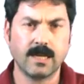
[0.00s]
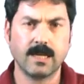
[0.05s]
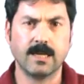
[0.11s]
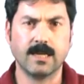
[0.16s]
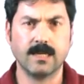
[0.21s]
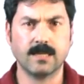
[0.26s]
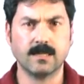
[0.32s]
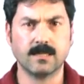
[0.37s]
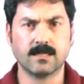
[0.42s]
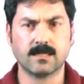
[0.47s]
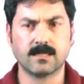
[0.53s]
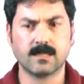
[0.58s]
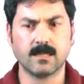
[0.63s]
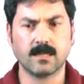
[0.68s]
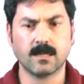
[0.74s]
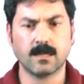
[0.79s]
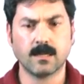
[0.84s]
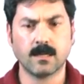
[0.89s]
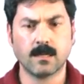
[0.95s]

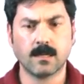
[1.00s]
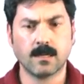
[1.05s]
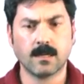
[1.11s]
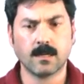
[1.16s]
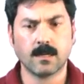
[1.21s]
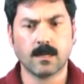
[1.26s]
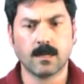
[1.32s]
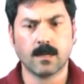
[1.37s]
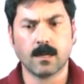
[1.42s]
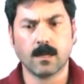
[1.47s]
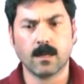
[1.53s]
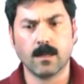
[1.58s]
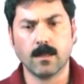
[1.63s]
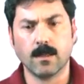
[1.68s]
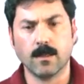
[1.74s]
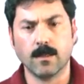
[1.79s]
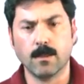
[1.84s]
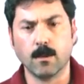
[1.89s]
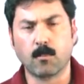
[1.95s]
is
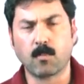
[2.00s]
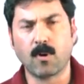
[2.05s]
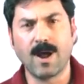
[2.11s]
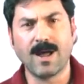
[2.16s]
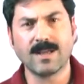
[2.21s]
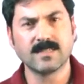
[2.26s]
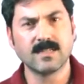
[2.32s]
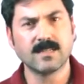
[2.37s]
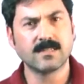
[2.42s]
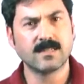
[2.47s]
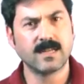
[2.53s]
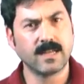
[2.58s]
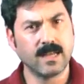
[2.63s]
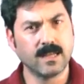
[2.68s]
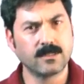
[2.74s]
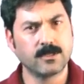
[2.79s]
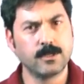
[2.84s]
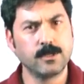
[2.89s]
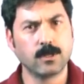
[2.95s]
the process to
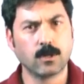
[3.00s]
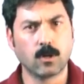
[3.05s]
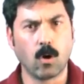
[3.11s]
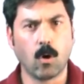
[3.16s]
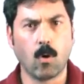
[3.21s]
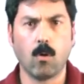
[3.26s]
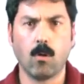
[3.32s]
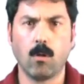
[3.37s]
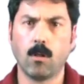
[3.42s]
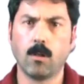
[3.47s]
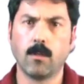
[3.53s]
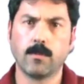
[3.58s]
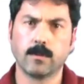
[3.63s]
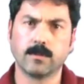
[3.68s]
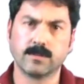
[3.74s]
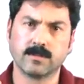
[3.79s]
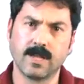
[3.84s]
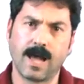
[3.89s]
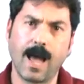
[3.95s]
get to your goal.
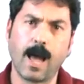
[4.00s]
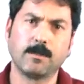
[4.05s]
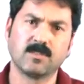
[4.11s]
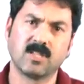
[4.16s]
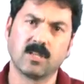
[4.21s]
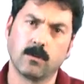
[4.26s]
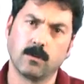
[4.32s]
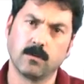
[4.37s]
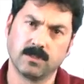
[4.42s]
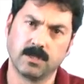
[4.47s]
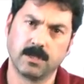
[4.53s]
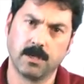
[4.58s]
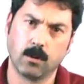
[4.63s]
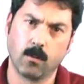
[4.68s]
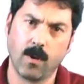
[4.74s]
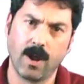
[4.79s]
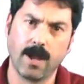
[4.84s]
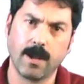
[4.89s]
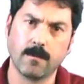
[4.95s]
There's obstacles in
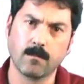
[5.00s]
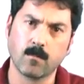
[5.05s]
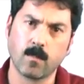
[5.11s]
your way.